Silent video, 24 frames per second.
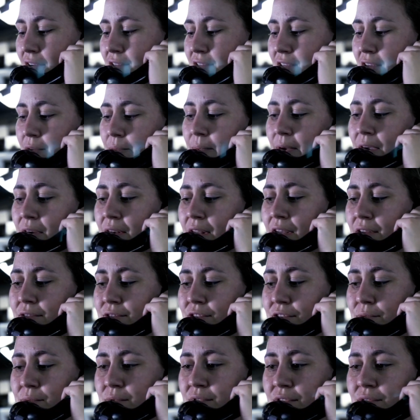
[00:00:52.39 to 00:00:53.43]
uh, surface the
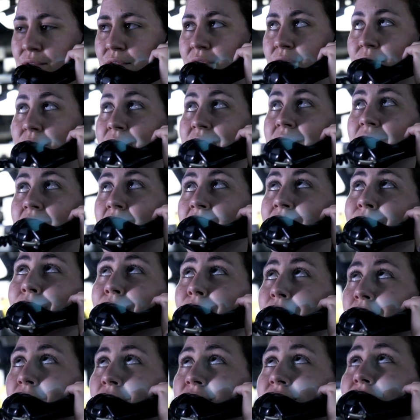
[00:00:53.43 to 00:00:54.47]
ship, dive the ship,
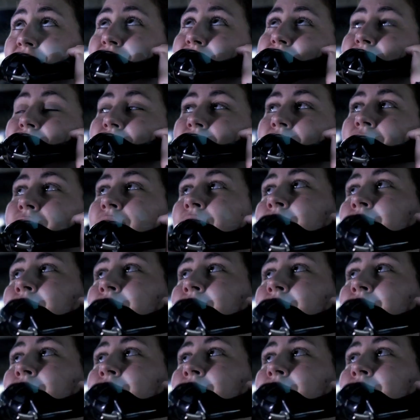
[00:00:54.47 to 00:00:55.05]
drive on the